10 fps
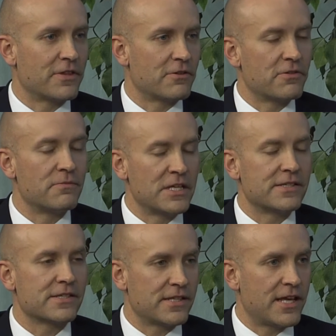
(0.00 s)
or the
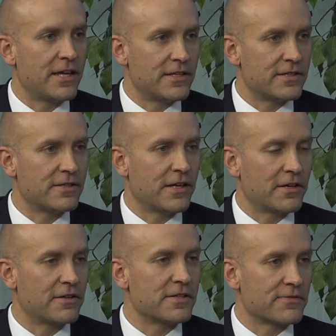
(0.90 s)
means to the end,
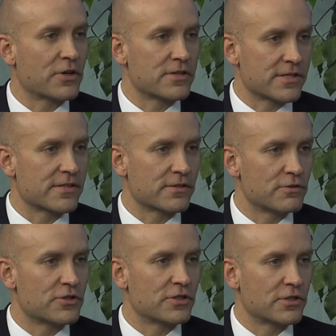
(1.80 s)
as far as the
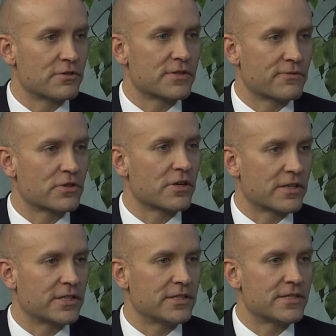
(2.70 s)
solution goes for our
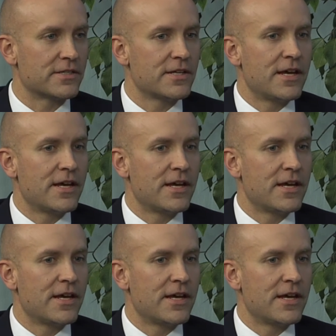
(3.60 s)
kids.